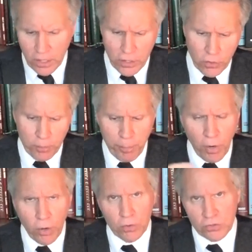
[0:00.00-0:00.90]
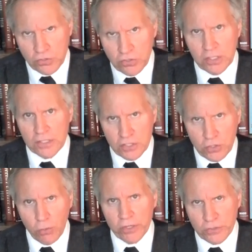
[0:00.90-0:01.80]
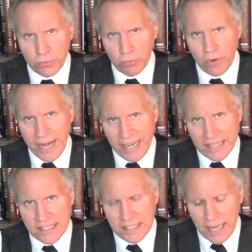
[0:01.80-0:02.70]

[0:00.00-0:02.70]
your pulse is going to race,